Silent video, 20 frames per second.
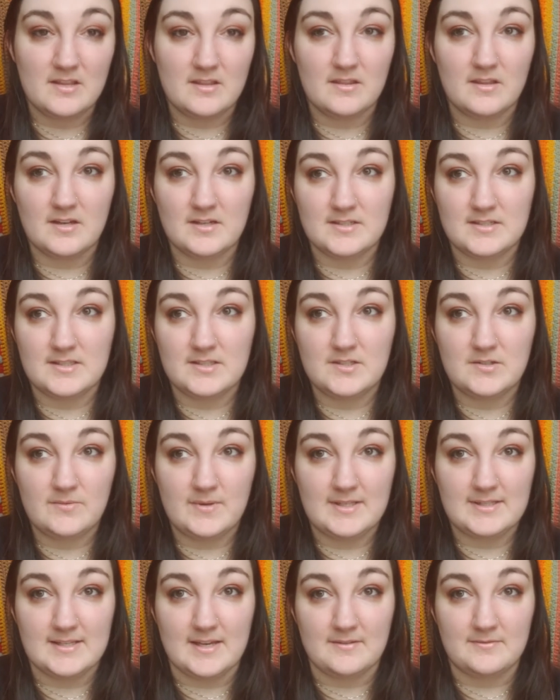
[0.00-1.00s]
There's 2
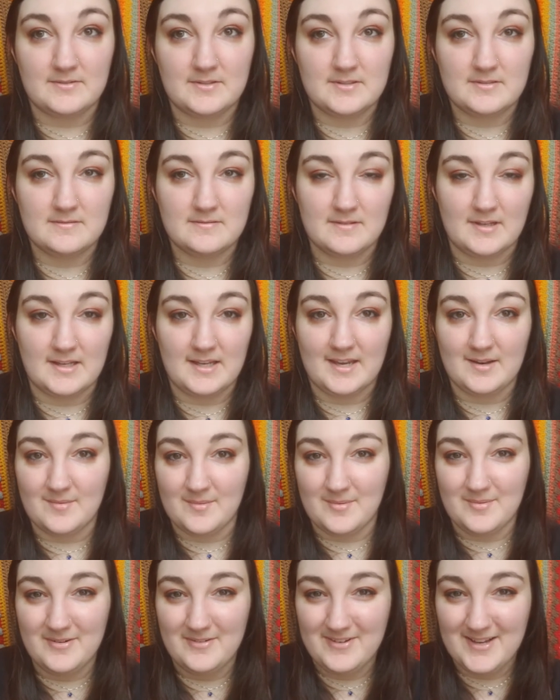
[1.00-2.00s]
weeks left. I can't
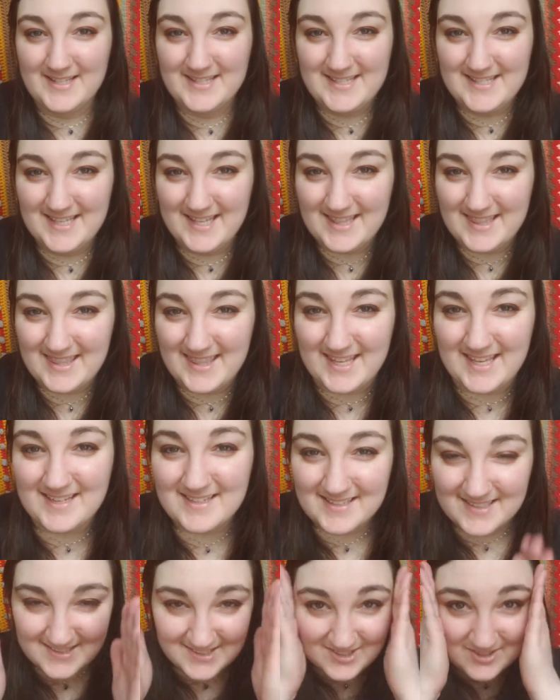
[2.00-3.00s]
remember if I said that.
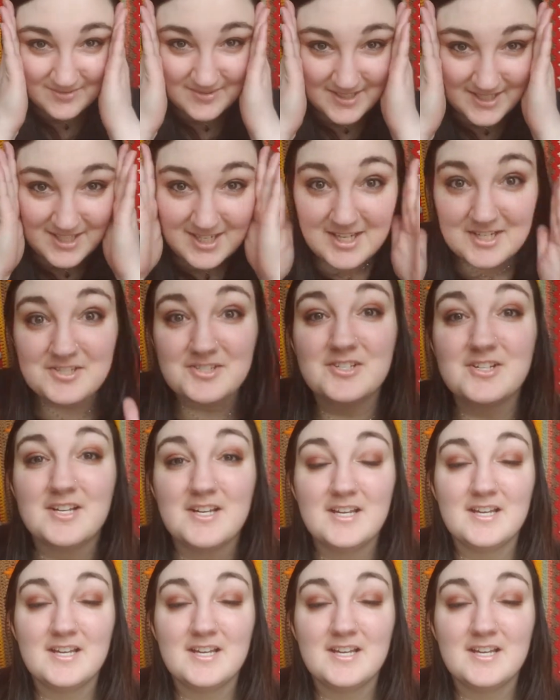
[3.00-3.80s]
Oh my gosh.